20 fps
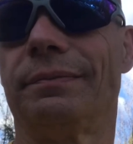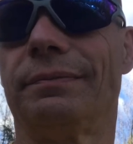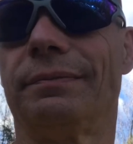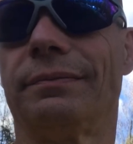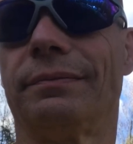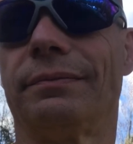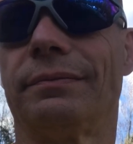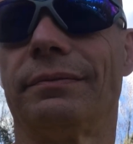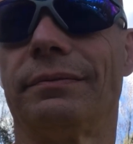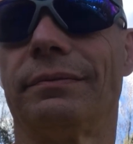
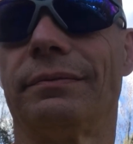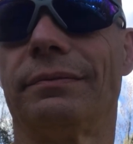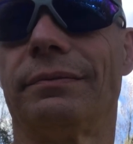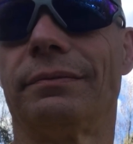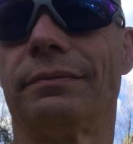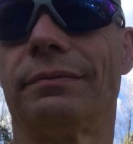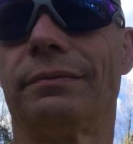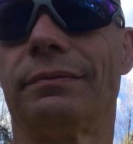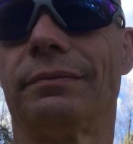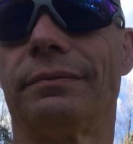
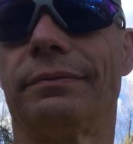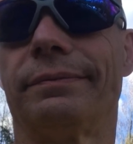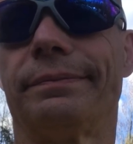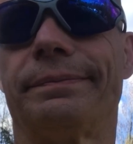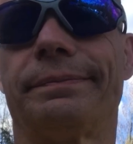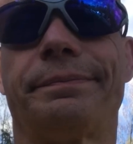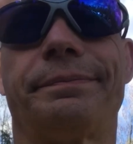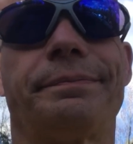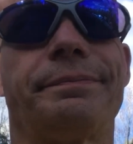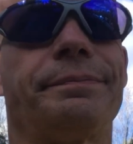
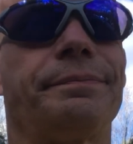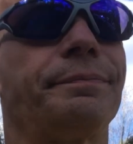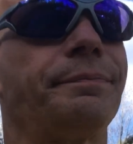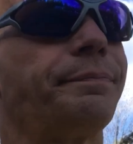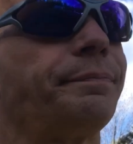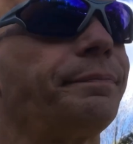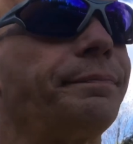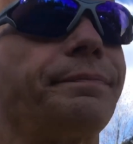[no speech]